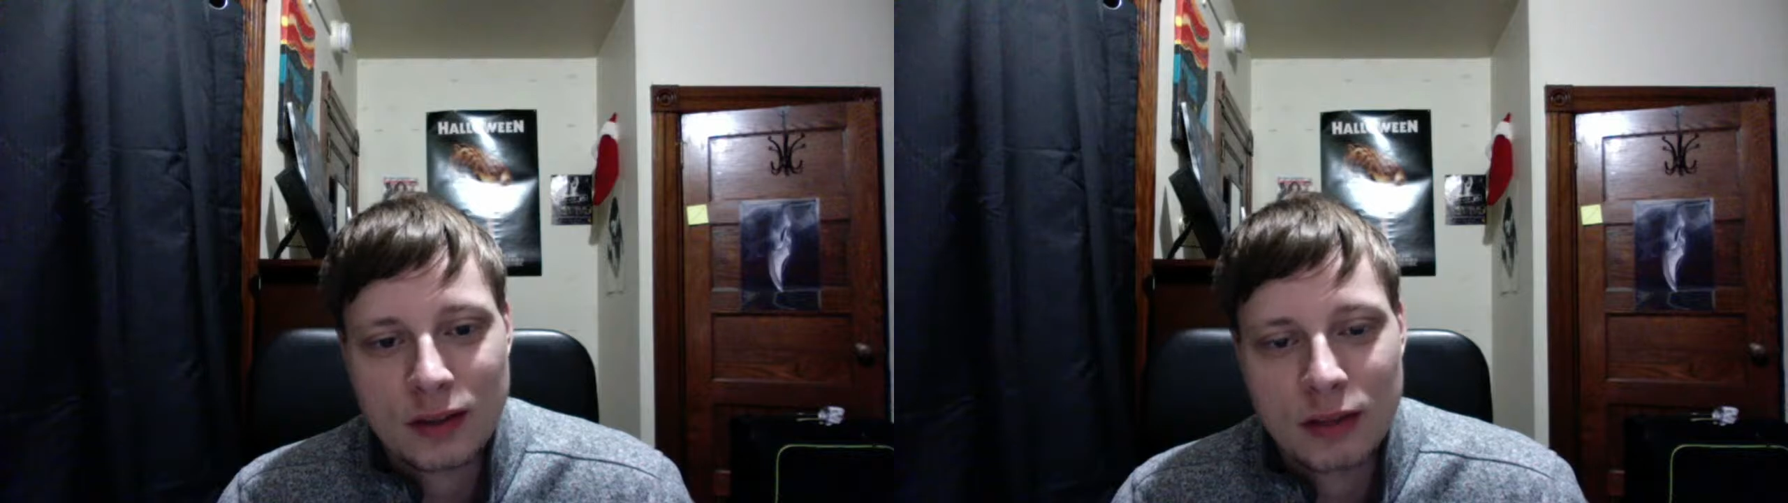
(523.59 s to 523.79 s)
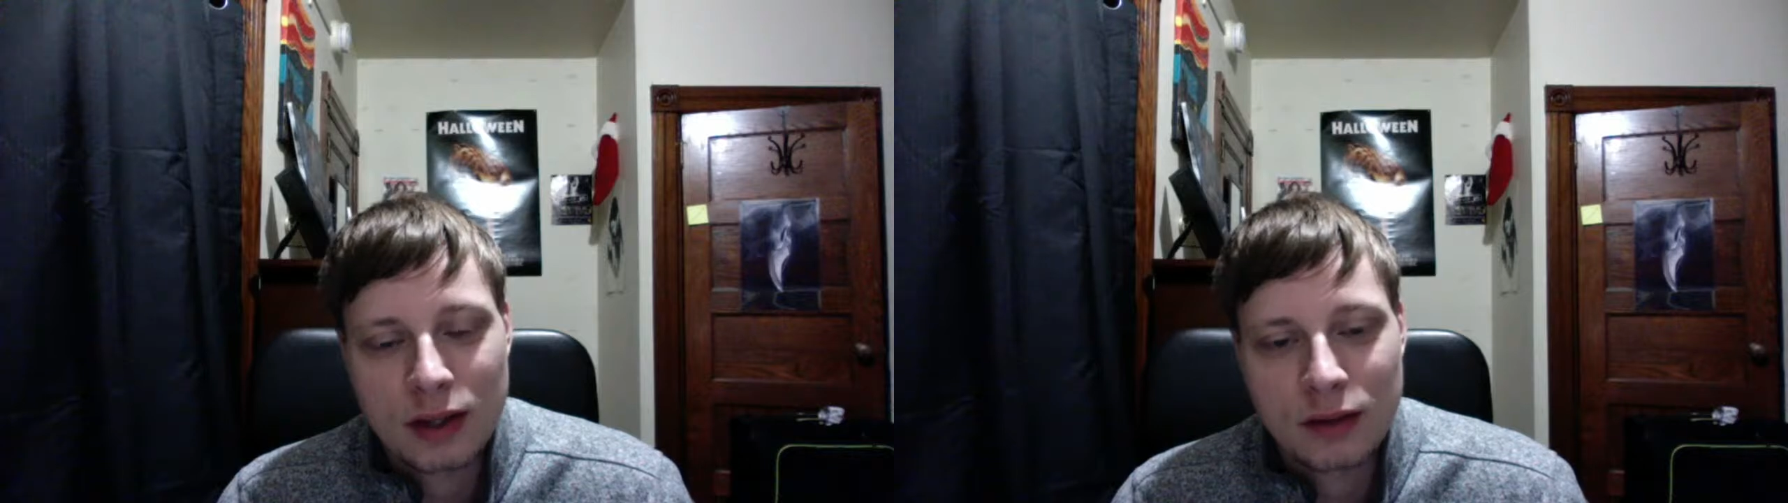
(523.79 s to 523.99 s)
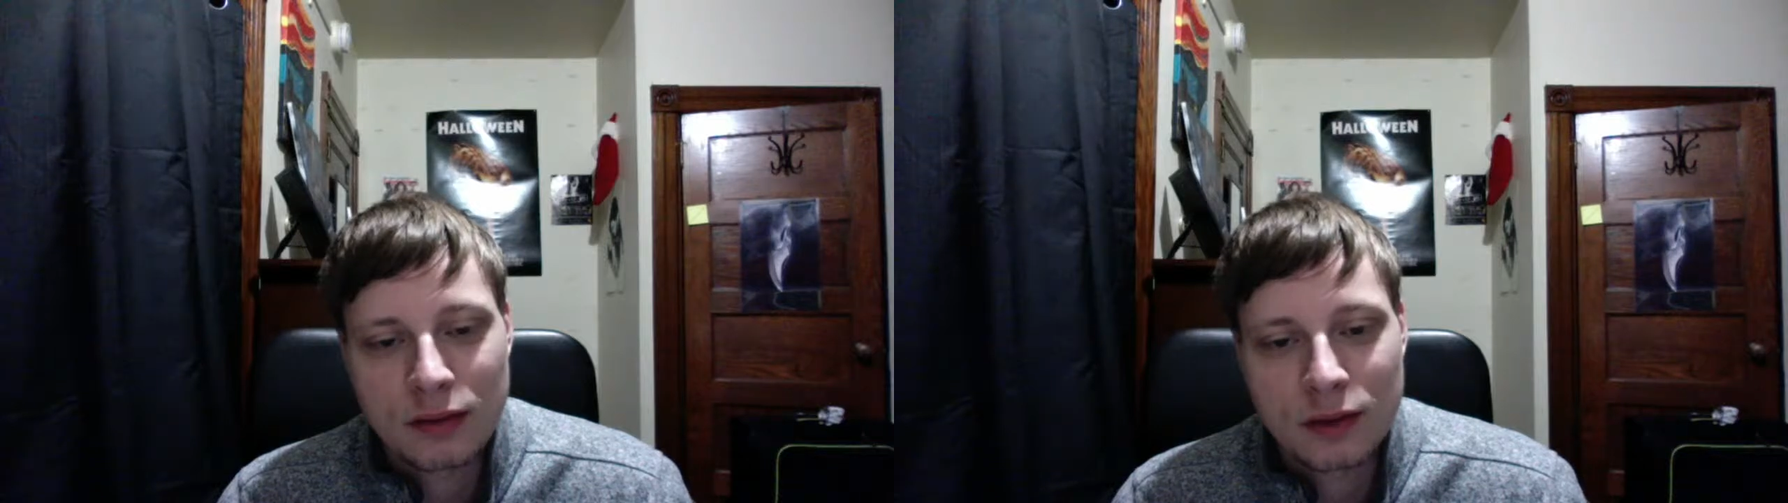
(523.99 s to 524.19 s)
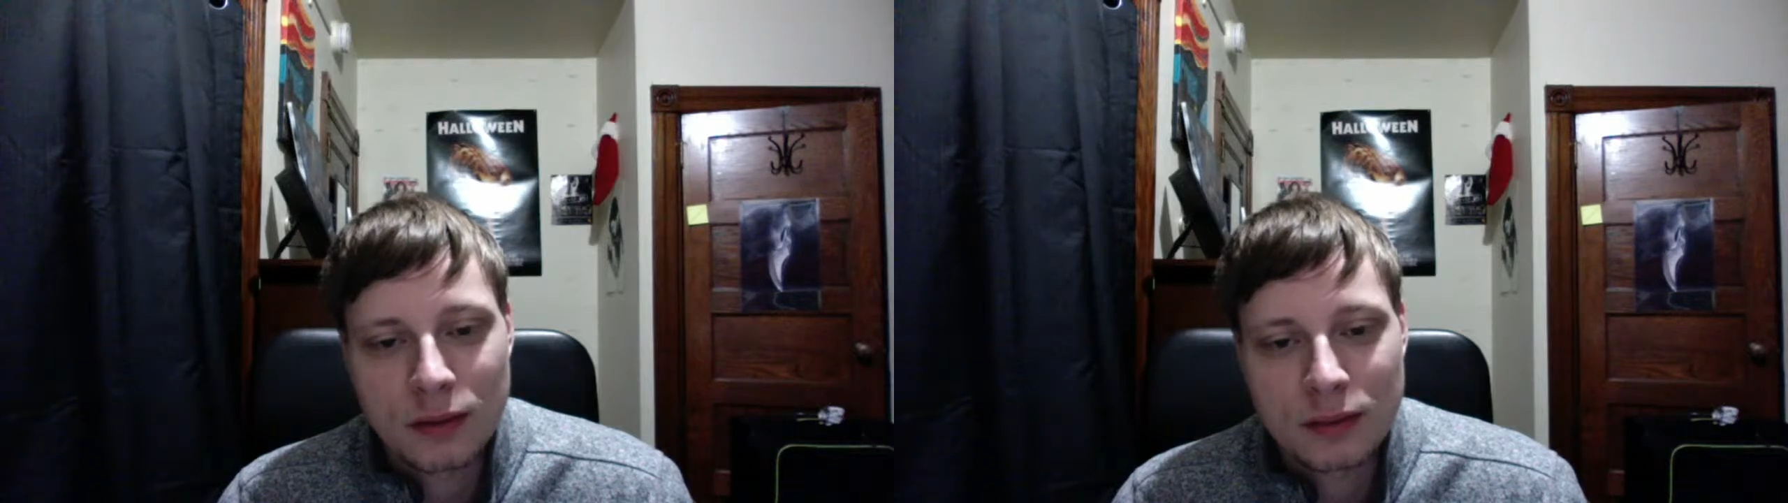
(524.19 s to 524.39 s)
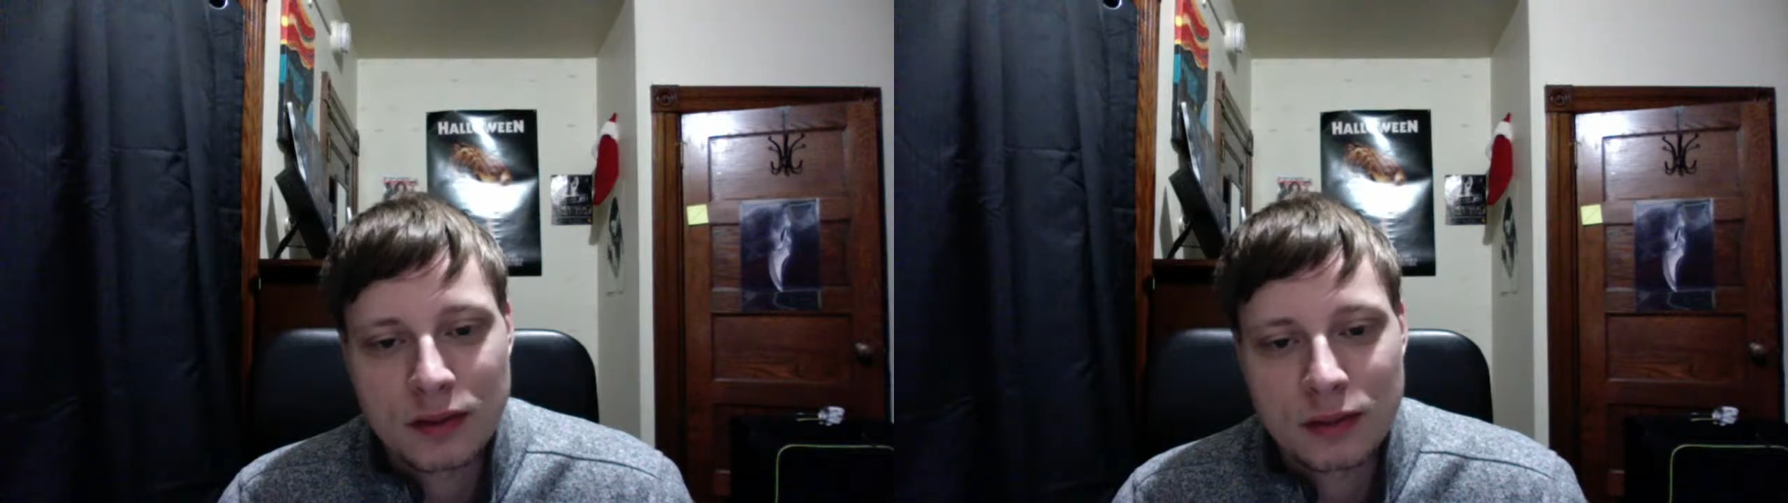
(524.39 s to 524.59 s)
make your
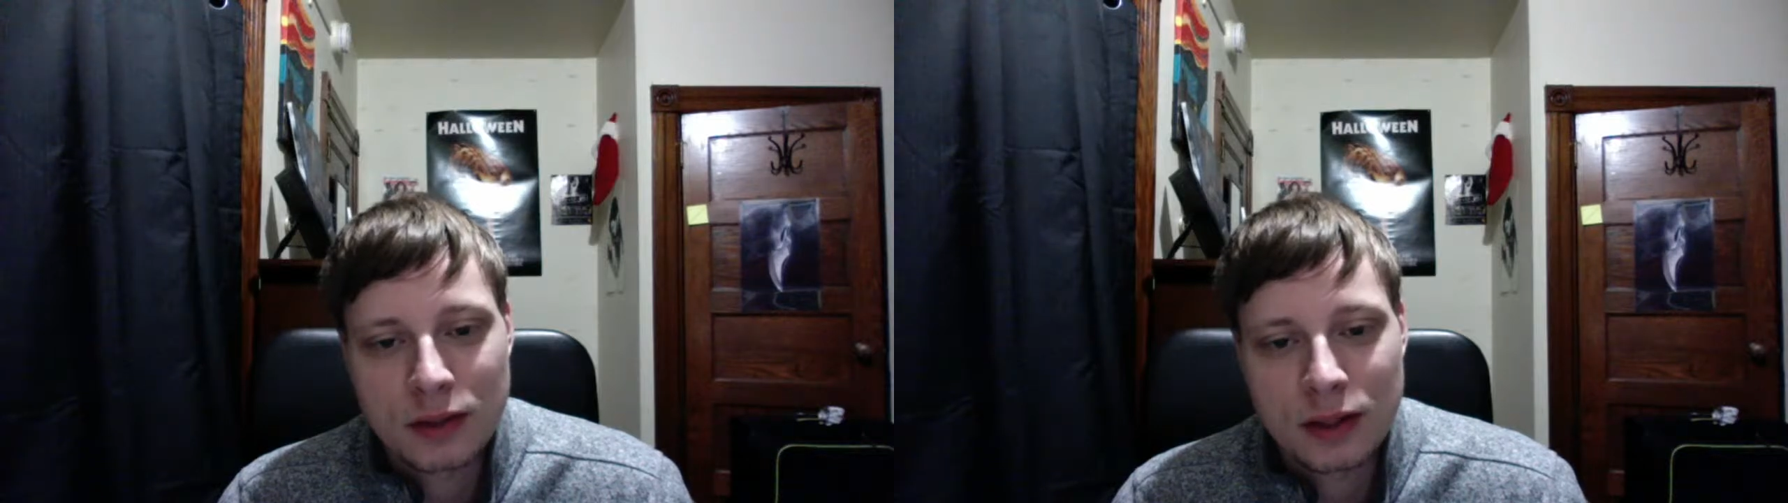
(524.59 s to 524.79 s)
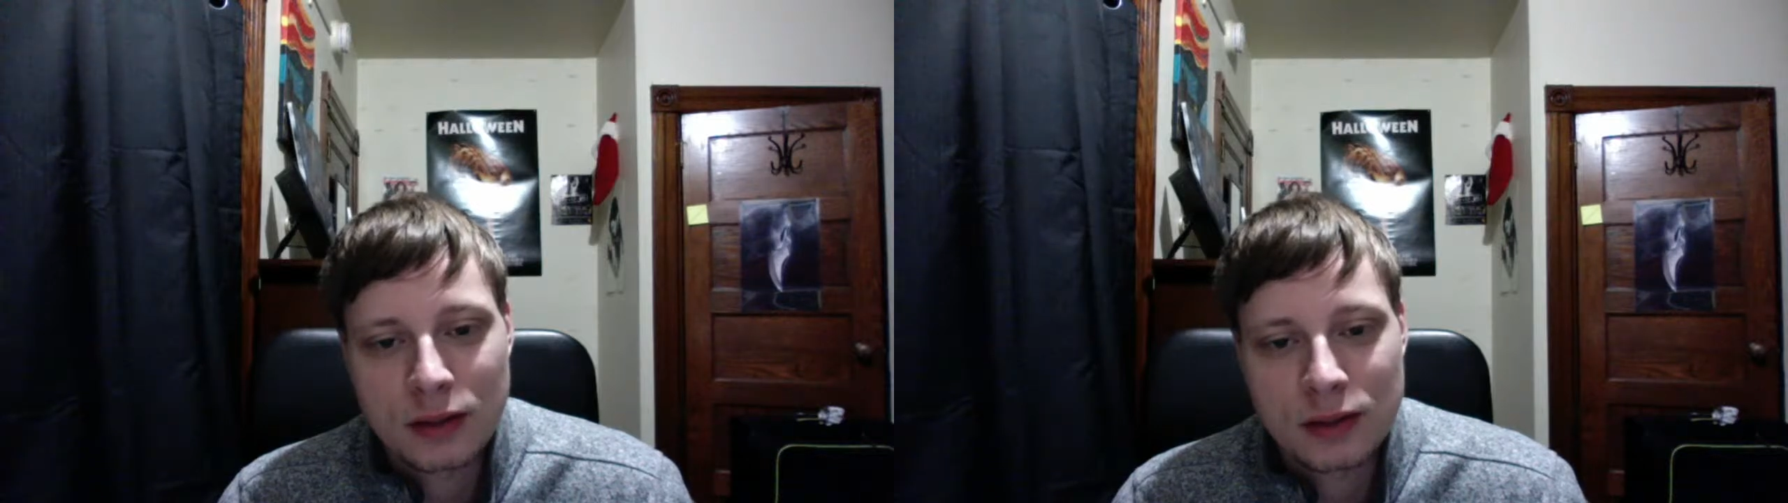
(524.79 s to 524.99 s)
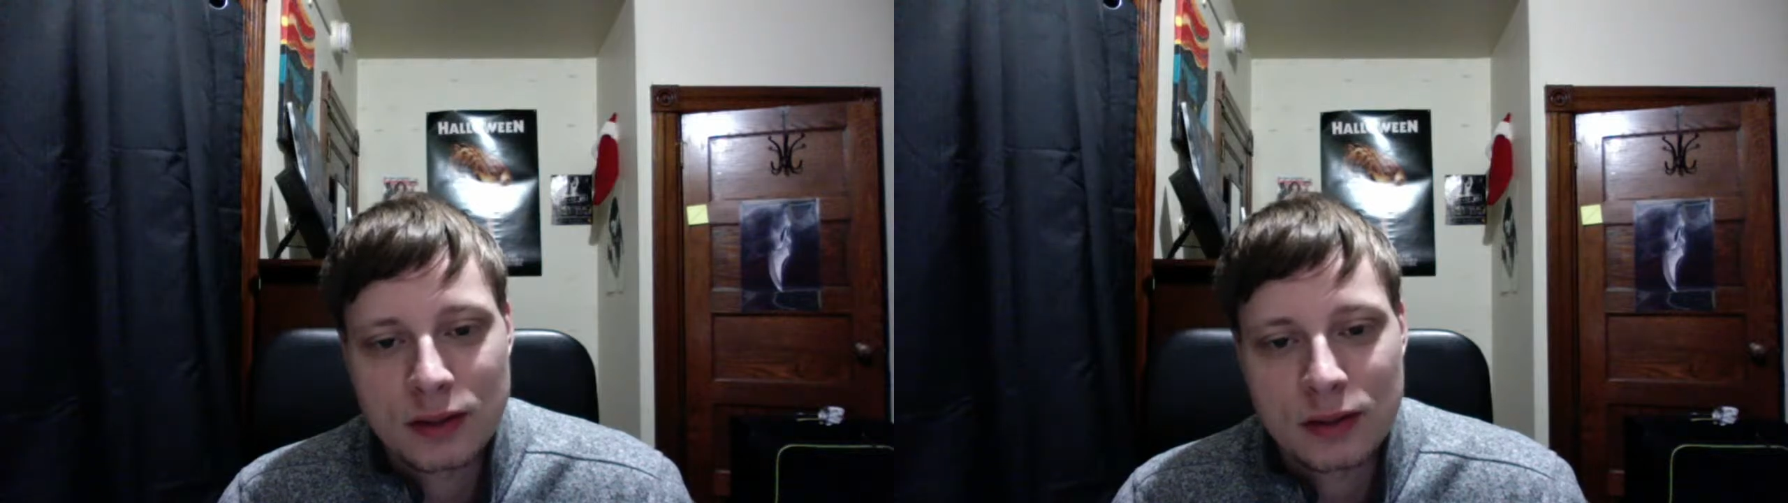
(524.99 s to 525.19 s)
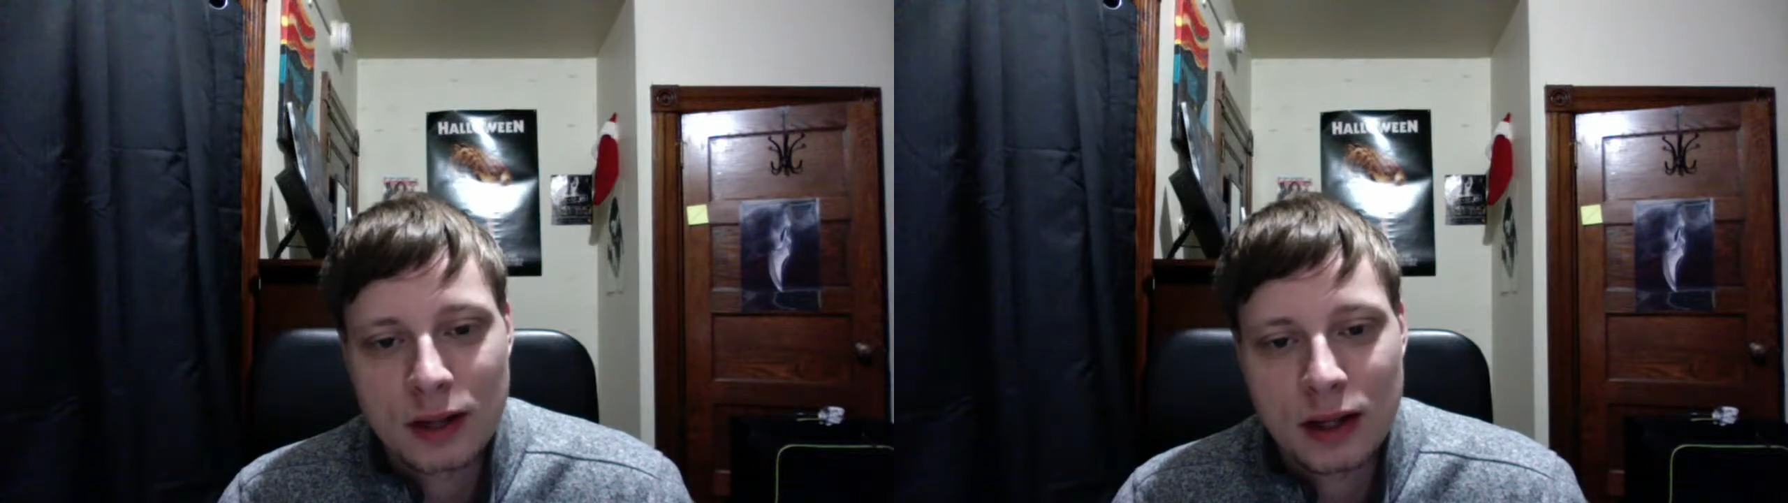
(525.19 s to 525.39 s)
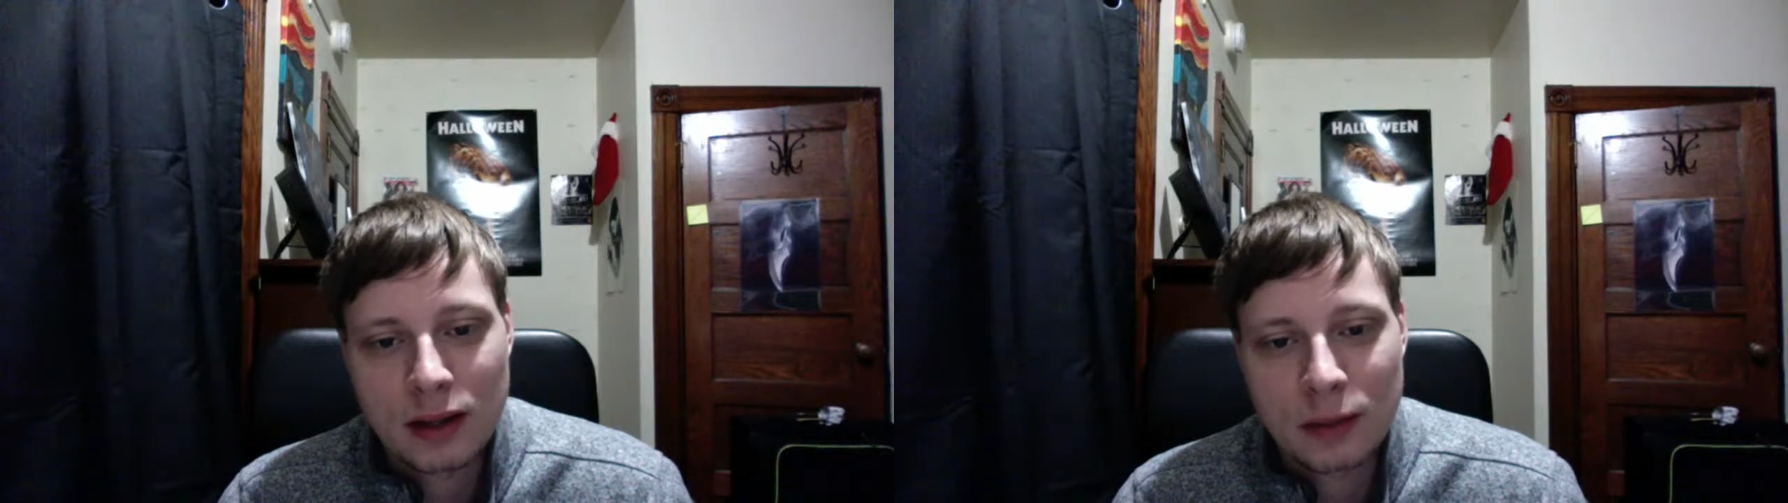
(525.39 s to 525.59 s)
films the way you used to
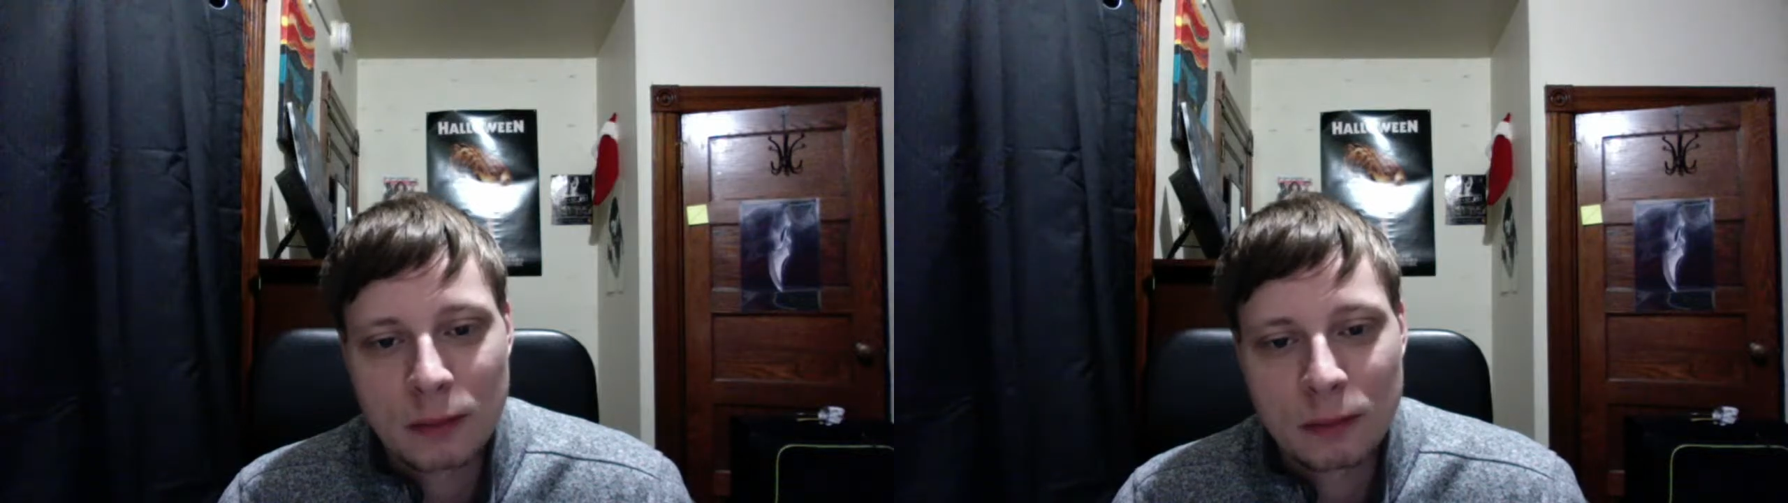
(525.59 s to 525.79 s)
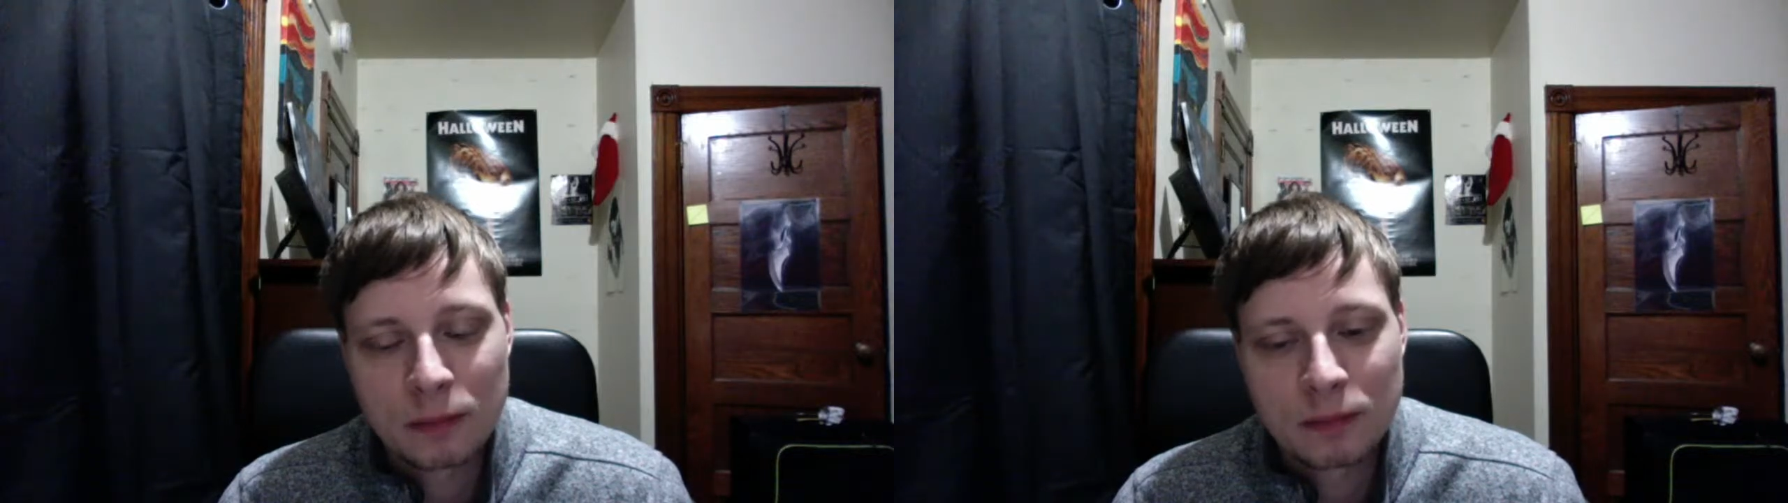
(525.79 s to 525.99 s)
make them.